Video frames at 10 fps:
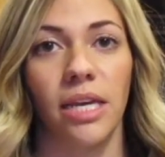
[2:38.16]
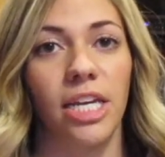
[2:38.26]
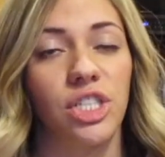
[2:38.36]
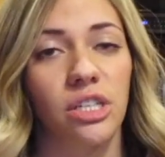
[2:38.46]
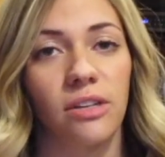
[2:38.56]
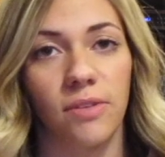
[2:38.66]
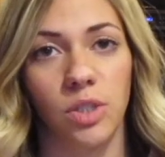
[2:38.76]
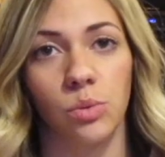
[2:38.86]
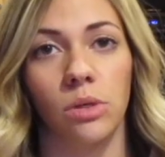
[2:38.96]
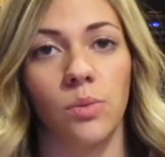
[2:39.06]
Each
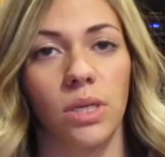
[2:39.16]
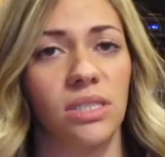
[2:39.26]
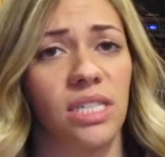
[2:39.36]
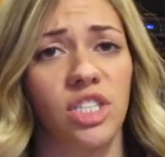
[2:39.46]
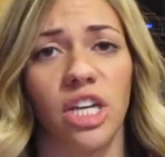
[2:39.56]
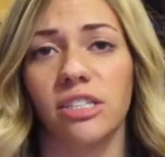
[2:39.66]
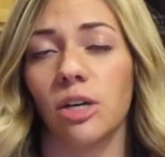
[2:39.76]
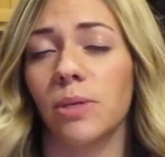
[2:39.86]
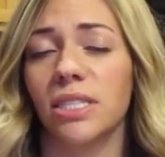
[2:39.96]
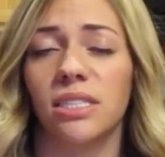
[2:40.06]
individual will teach
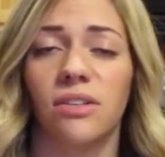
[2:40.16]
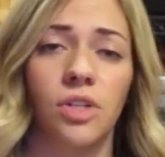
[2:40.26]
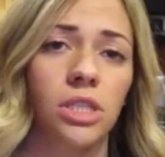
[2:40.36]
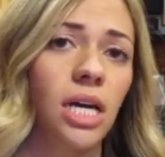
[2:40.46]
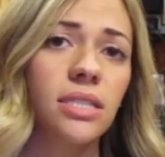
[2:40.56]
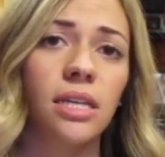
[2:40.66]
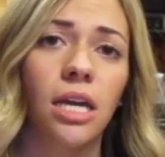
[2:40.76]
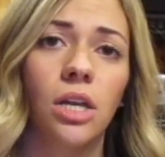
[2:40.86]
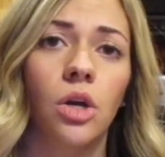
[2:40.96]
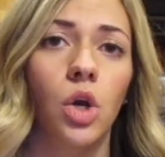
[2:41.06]
SLPs a different
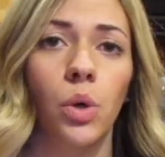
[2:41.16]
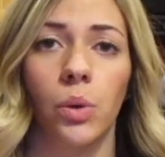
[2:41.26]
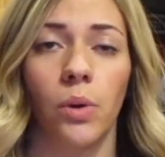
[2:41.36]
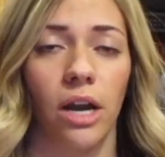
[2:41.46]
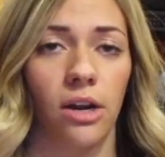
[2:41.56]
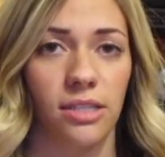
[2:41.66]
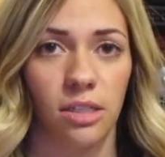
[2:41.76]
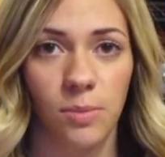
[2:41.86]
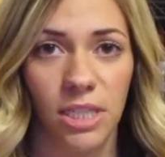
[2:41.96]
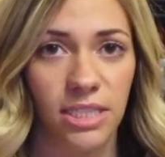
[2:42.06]
lesson, require
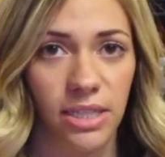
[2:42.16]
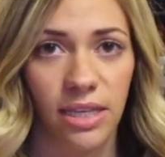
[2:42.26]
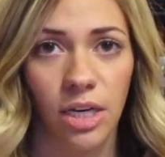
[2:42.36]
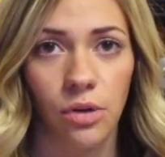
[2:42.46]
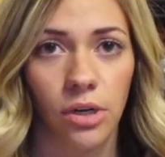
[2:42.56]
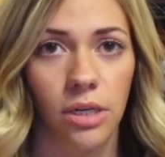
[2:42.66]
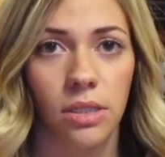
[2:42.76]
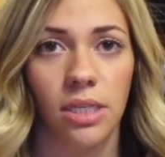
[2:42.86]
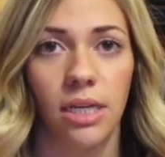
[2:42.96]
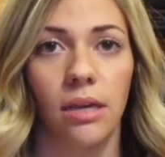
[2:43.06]
SLPs to think
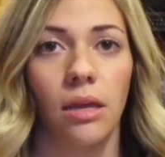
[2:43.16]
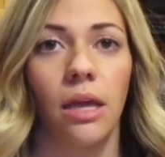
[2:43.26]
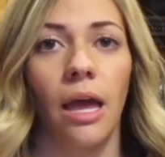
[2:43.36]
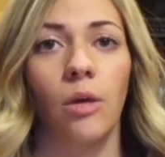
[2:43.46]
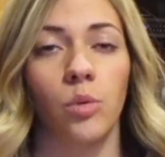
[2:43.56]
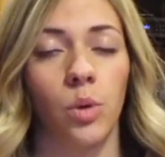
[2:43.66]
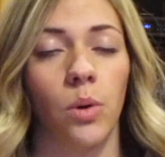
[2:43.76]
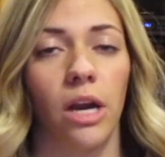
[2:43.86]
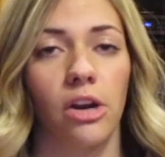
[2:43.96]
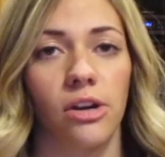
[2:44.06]
critically, and
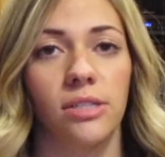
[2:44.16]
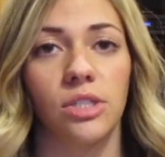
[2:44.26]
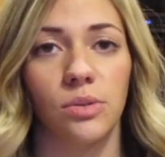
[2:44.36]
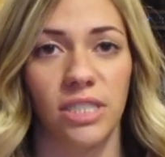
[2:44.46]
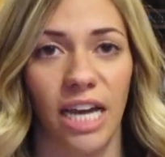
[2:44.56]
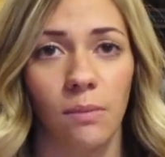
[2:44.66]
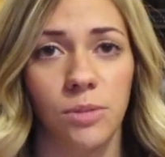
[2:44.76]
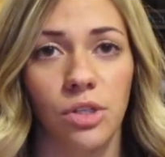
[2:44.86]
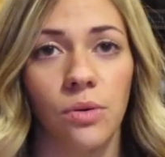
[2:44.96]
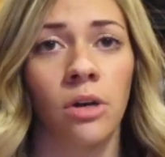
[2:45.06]
require us to adapt
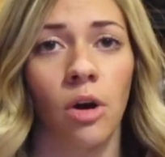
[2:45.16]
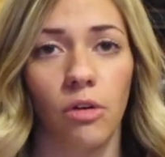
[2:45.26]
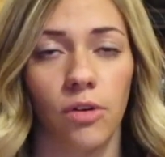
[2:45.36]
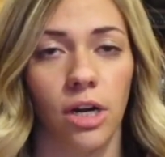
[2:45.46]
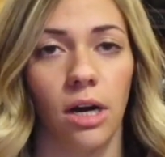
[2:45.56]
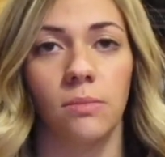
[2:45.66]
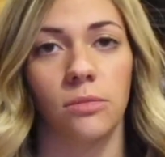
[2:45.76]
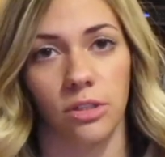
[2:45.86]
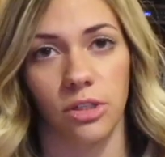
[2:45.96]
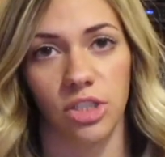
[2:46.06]
to and overcome
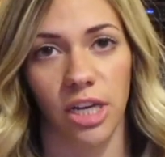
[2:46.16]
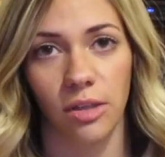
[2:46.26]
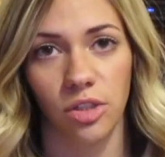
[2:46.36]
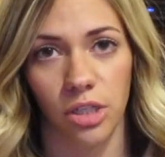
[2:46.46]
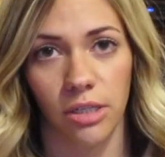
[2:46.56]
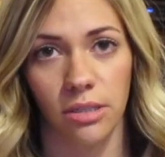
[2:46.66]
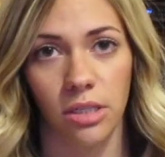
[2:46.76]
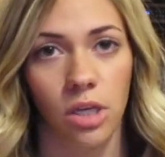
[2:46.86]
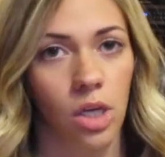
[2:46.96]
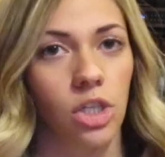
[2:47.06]
certain challenges.
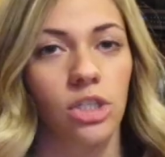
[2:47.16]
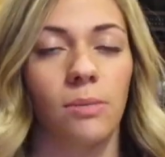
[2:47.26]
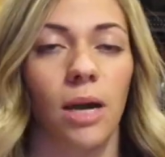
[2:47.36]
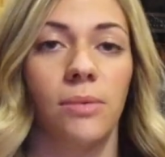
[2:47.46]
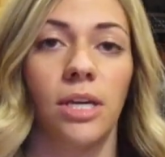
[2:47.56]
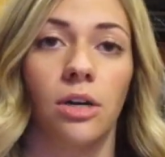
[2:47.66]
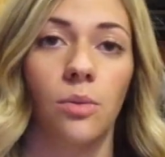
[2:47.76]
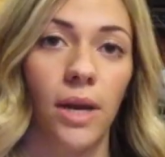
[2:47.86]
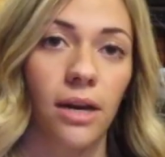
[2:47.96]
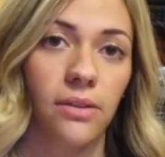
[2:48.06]
So by being
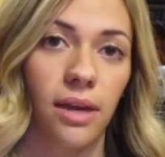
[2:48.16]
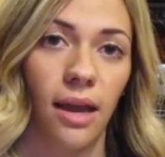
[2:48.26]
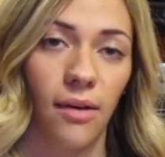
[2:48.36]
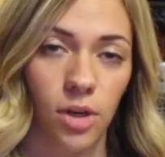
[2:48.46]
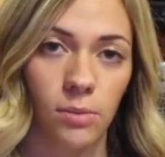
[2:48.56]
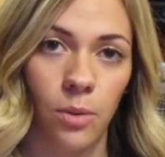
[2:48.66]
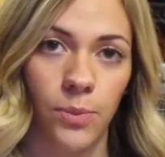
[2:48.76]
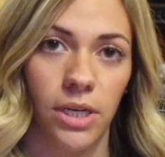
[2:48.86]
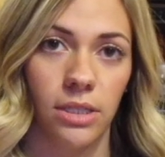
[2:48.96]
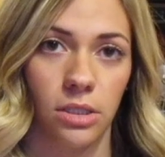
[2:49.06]
aware that every
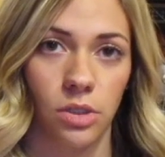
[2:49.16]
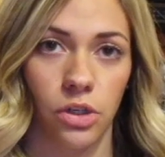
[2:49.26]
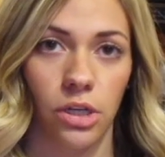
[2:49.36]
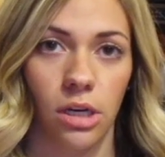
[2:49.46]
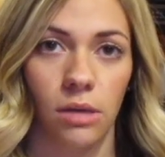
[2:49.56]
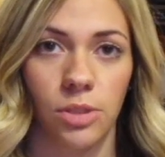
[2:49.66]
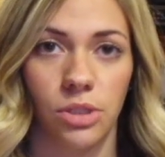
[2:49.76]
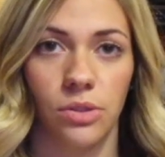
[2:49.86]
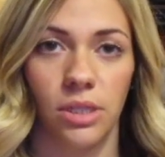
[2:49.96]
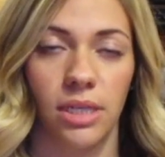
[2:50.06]
moment is a learning
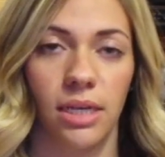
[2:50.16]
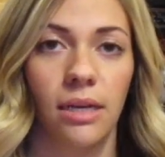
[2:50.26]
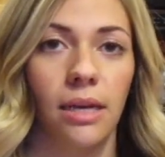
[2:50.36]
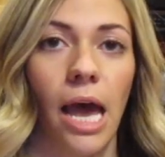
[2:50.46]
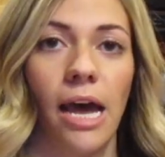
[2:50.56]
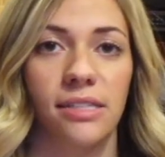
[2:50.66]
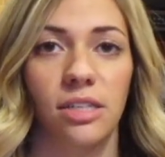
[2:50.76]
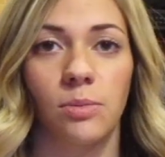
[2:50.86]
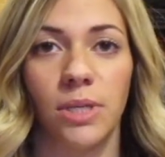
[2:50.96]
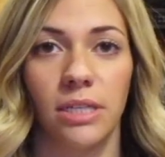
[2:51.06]
opportunity,
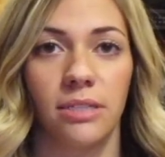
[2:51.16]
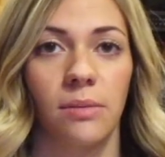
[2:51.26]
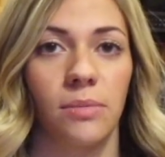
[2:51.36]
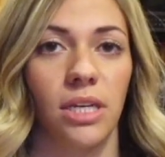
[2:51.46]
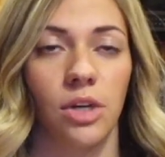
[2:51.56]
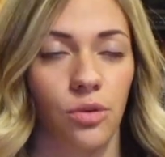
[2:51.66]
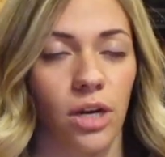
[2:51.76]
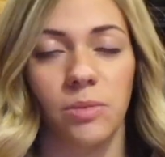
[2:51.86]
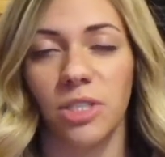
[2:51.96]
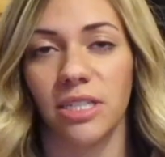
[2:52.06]
SLPs can be
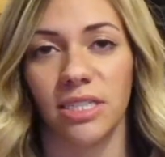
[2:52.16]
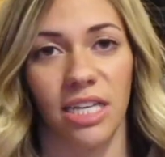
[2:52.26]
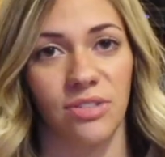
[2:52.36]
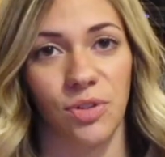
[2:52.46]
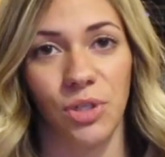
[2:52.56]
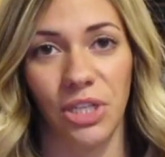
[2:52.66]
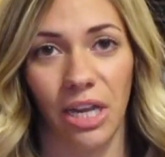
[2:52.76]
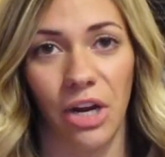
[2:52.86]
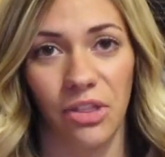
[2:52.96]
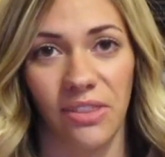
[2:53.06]
incredibly successful in the
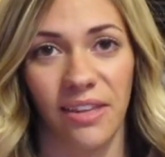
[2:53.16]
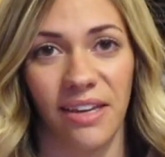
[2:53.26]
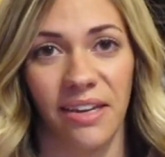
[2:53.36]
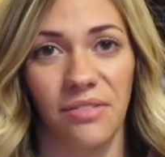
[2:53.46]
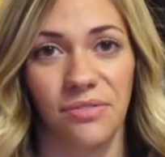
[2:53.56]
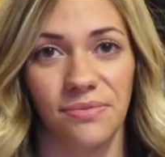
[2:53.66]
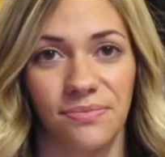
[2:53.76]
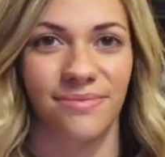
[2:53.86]
care that they give.